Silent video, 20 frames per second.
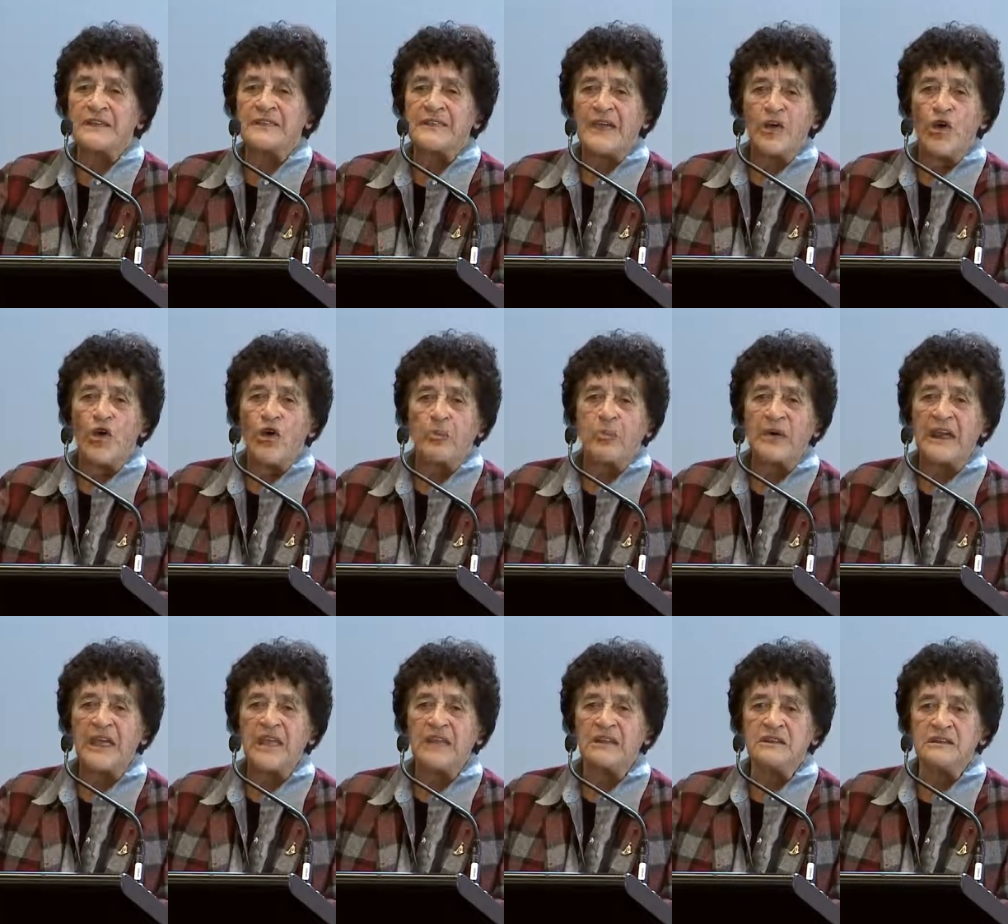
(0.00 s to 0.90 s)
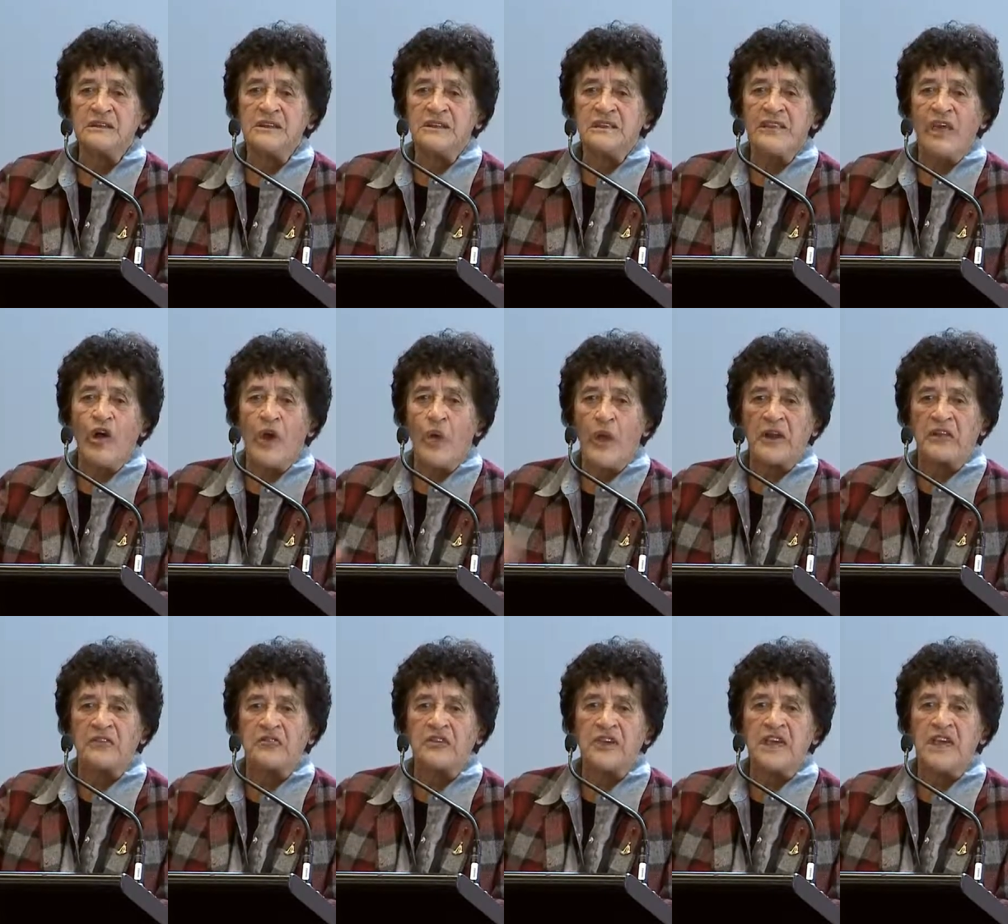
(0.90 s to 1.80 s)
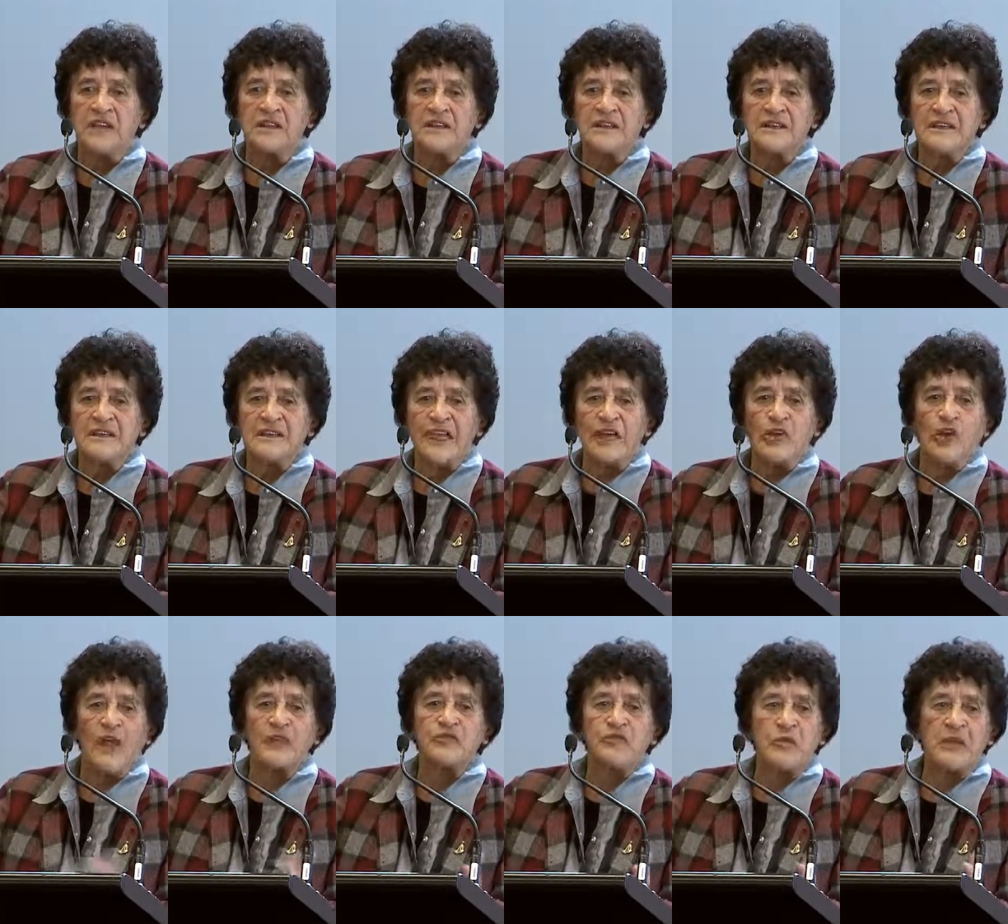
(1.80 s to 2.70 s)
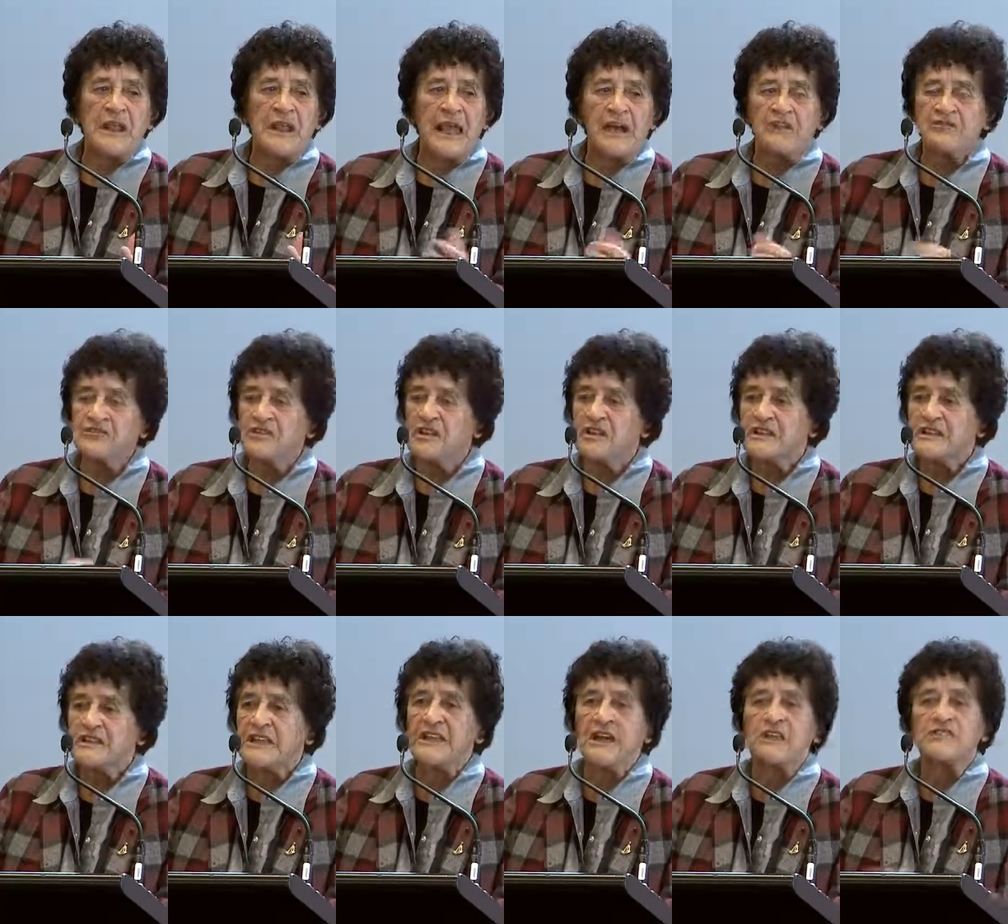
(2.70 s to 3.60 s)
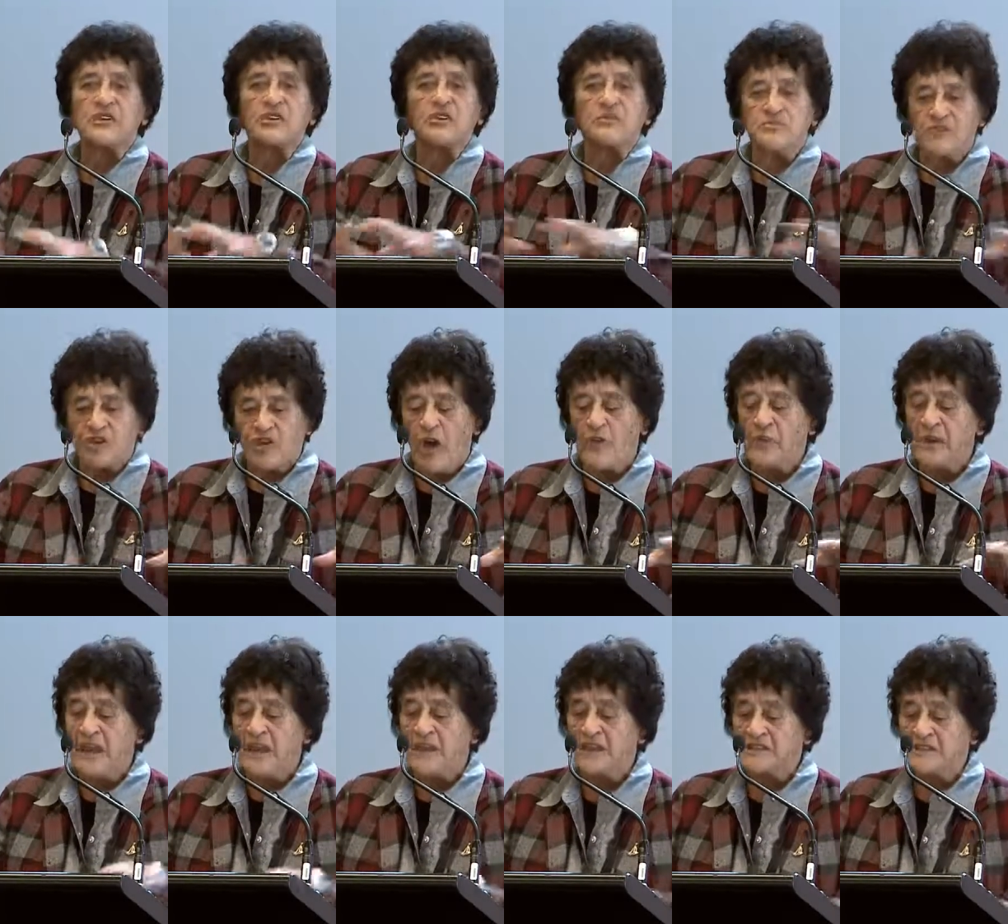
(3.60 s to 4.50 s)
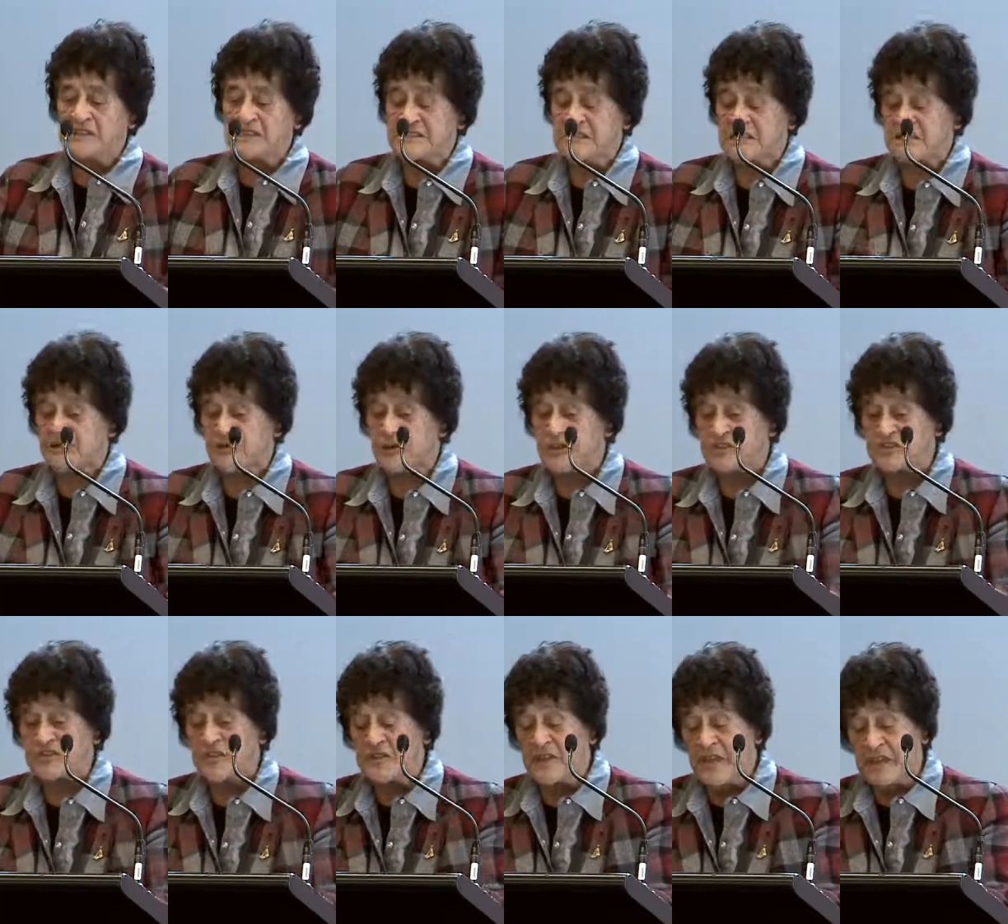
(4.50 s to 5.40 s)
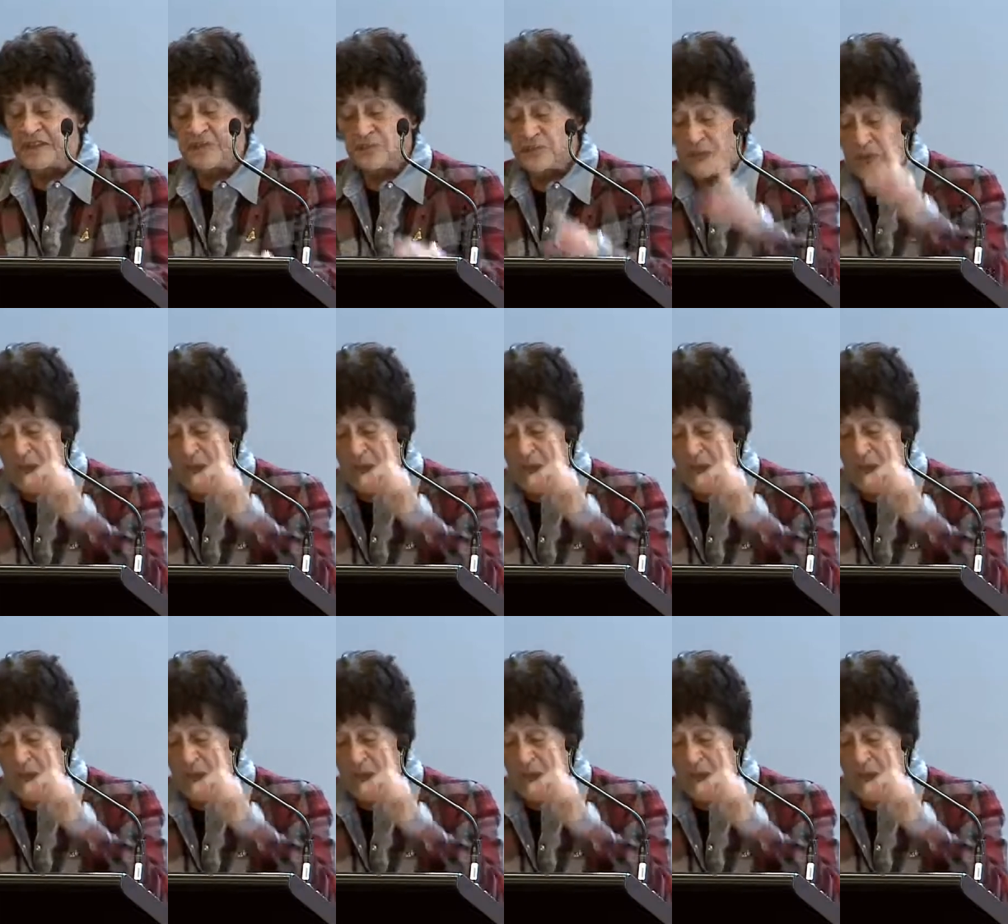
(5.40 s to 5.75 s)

They all bleed, they all want to feed, they all like to be loved. You know, the commonalities, let's focus on that.